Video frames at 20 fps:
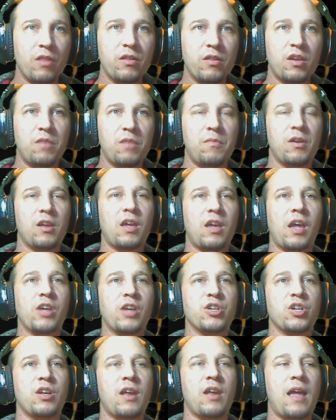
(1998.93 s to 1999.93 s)

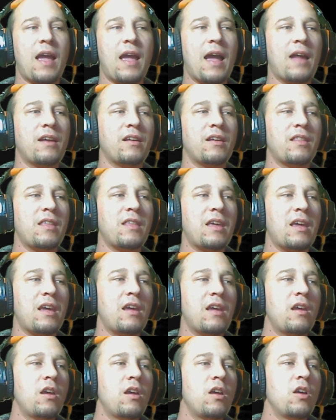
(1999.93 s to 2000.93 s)
communication and the
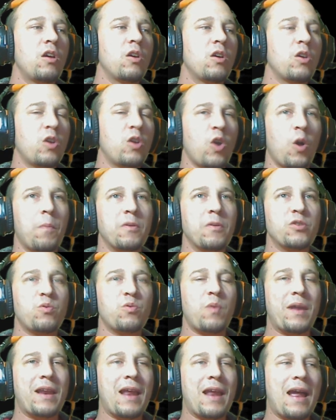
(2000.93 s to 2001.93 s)

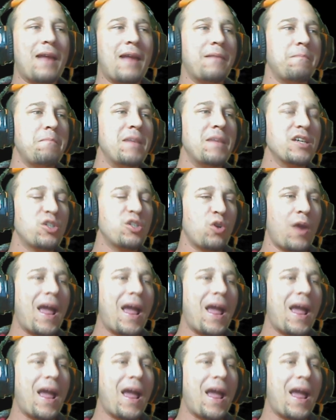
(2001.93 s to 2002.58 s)
go-between. And Mr.